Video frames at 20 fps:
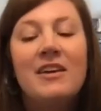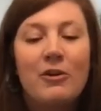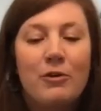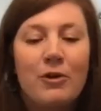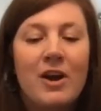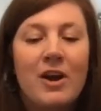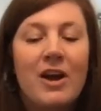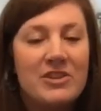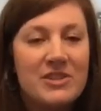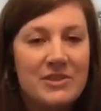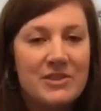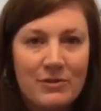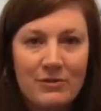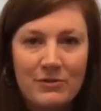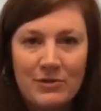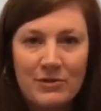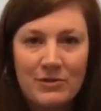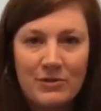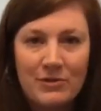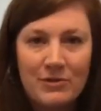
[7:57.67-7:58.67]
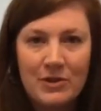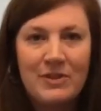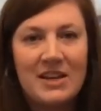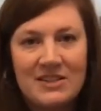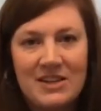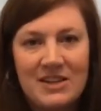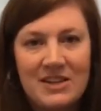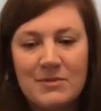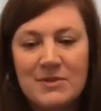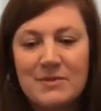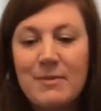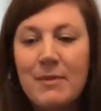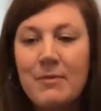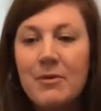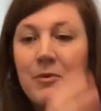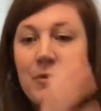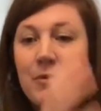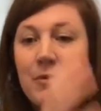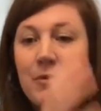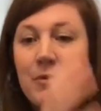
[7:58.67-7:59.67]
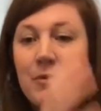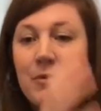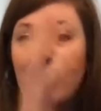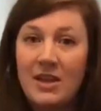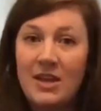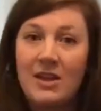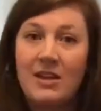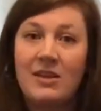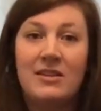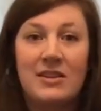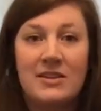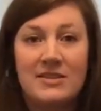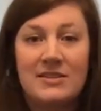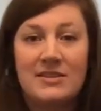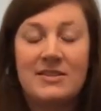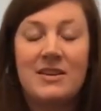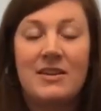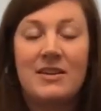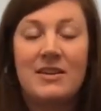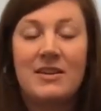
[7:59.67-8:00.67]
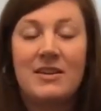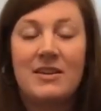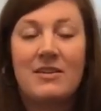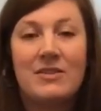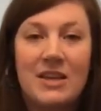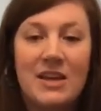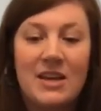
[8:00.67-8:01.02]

or have a different view of the end times, maybe we're not making a list of the